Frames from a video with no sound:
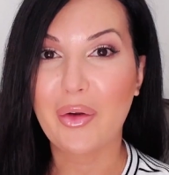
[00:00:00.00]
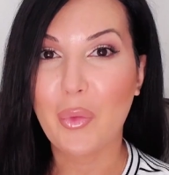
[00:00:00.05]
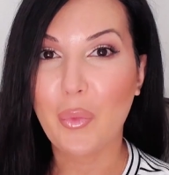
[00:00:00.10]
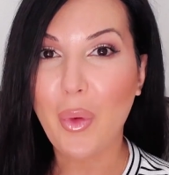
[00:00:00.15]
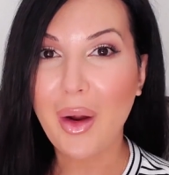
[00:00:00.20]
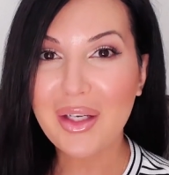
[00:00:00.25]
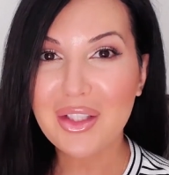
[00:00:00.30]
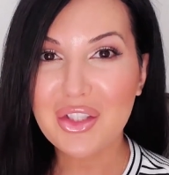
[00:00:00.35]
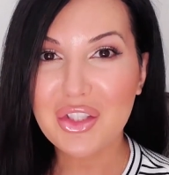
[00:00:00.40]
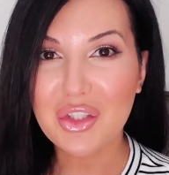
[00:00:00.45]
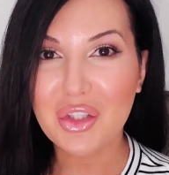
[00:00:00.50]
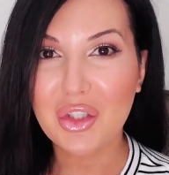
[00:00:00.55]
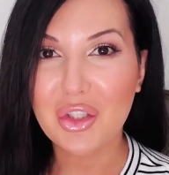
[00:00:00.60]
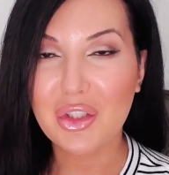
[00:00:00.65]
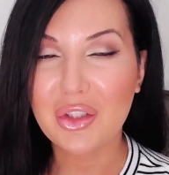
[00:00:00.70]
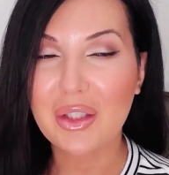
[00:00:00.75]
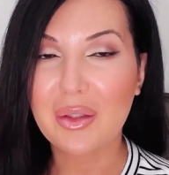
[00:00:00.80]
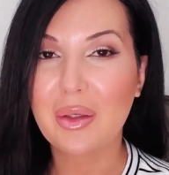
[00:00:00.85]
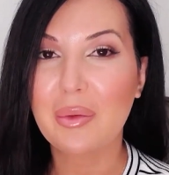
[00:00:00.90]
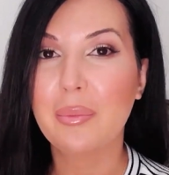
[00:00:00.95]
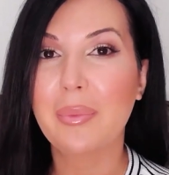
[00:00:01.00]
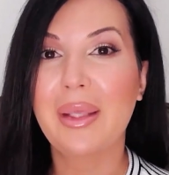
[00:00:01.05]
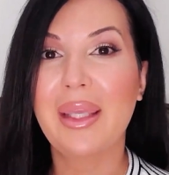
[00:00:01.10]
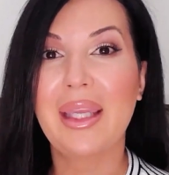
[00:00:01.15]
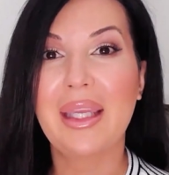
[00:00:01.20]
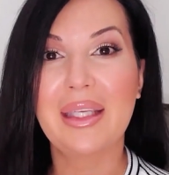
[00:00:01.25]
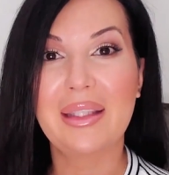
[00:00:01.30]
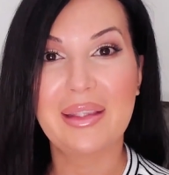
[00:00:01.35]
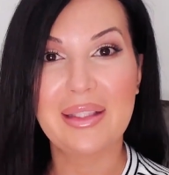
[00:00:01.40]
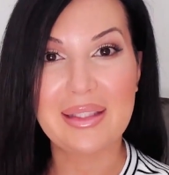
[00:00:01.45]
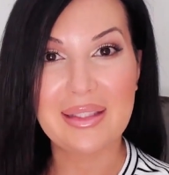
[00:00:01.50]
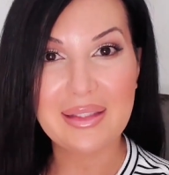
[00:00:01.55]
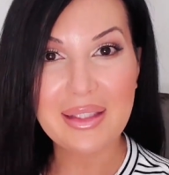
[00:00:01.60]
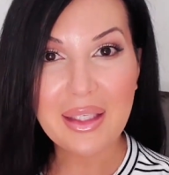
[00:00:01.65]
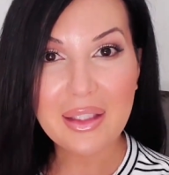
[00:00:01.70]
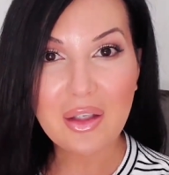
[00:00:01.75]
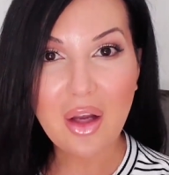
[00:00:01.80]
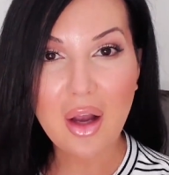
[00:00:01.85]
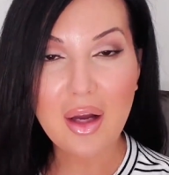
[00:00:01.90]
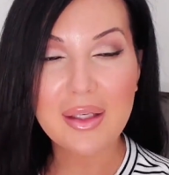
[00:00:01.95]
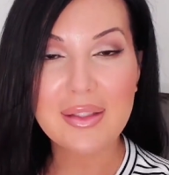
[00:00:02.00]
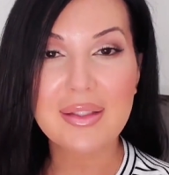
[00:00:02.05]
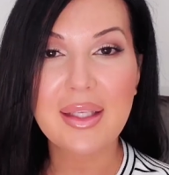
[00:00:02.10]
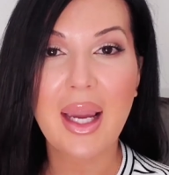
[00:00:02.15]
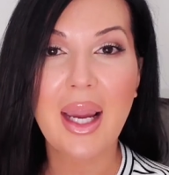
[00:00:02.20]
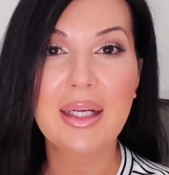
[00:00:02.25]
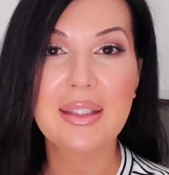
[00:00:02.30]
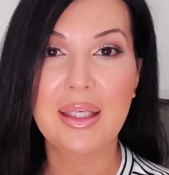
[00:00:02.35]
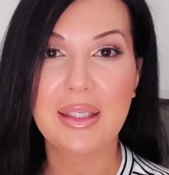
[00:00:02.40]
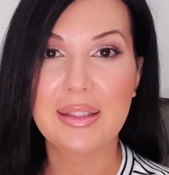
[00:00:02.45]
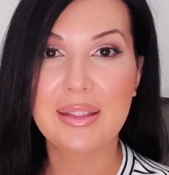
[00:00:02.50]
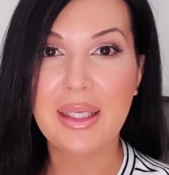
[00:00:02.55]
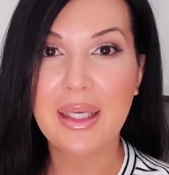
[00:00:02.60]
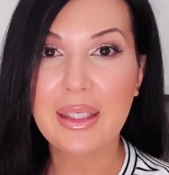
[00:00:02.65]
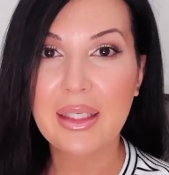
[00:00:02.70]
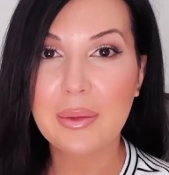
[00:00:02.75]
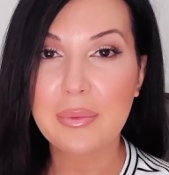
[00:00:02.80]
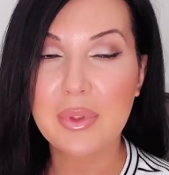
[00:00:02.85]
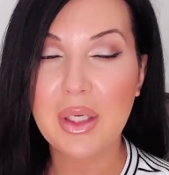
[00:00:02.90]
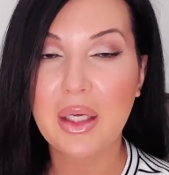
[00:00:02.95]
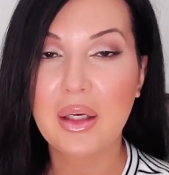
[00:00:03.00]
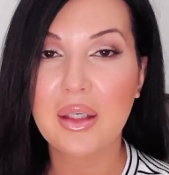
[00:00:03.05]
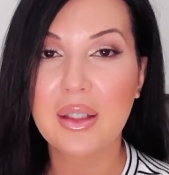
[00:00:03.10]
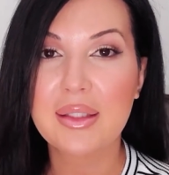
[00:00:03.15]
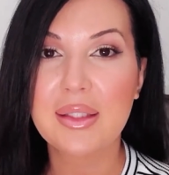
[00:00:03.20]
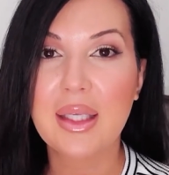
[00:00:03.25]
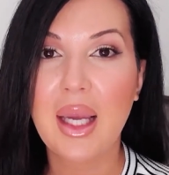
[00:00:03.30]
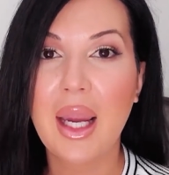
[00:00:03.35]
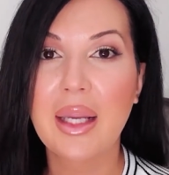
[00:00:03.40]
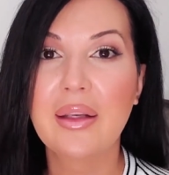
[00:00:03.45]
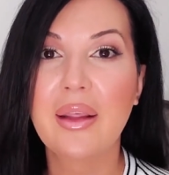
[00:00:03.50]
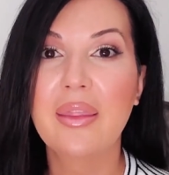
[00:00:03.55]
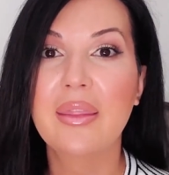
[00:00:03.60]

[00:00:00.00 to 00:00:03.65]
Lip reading: a white shirt, being the zinc oxide, titanium dioxide,